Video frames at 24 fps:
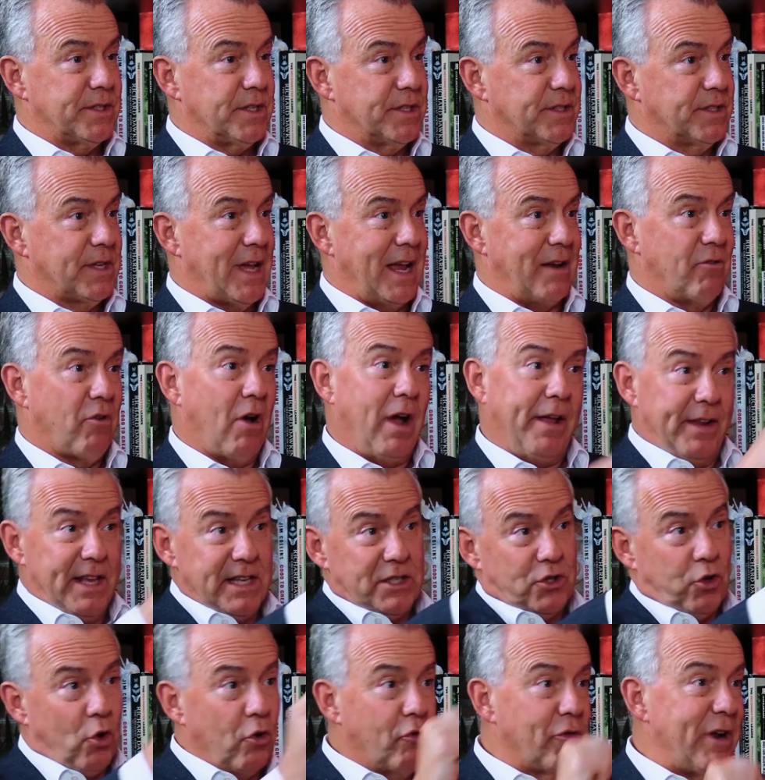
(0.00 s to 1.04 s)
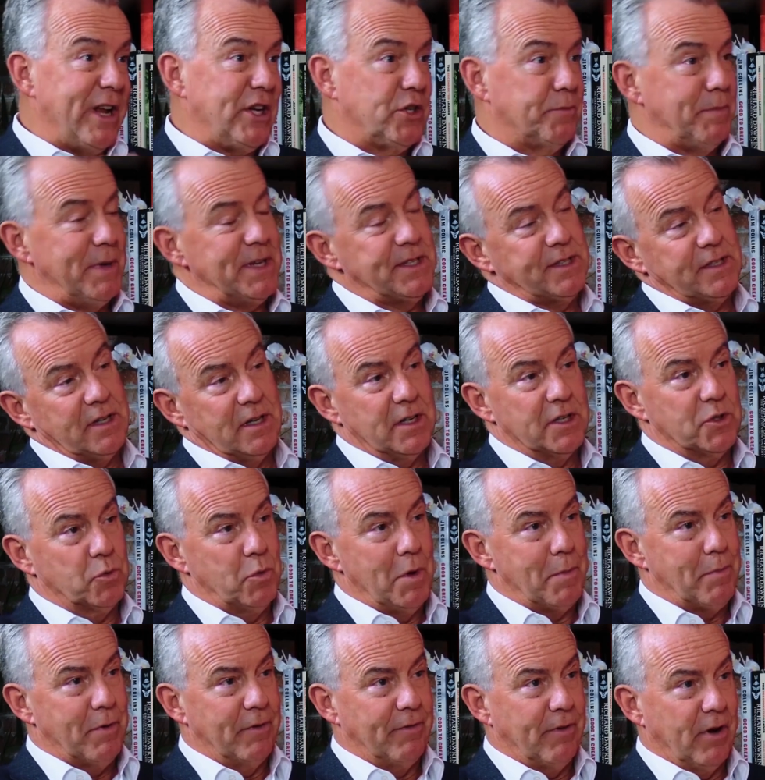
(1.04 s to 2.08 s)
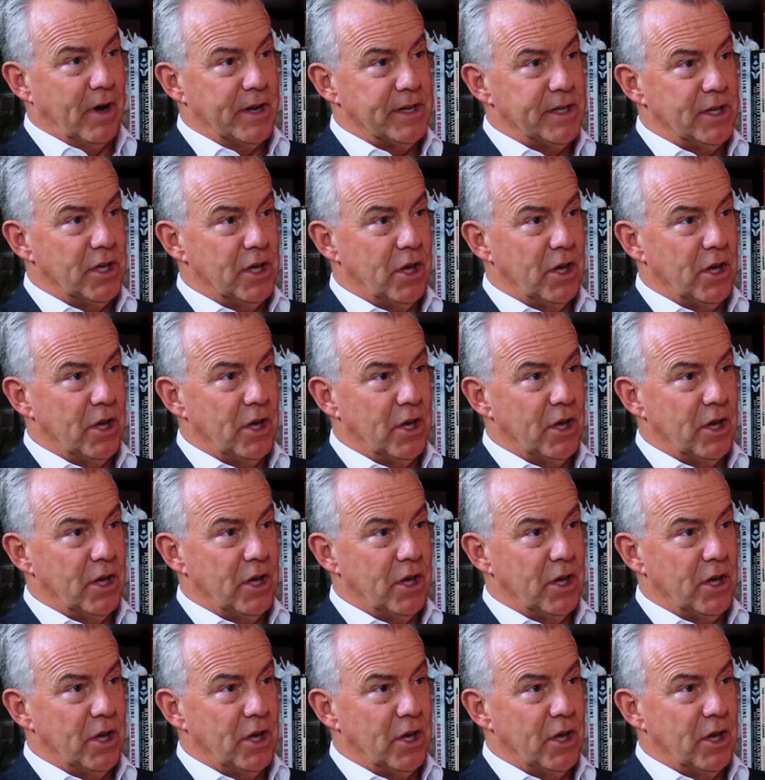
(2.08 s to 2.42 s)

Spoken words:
to say, right, these long-range missiles we're providing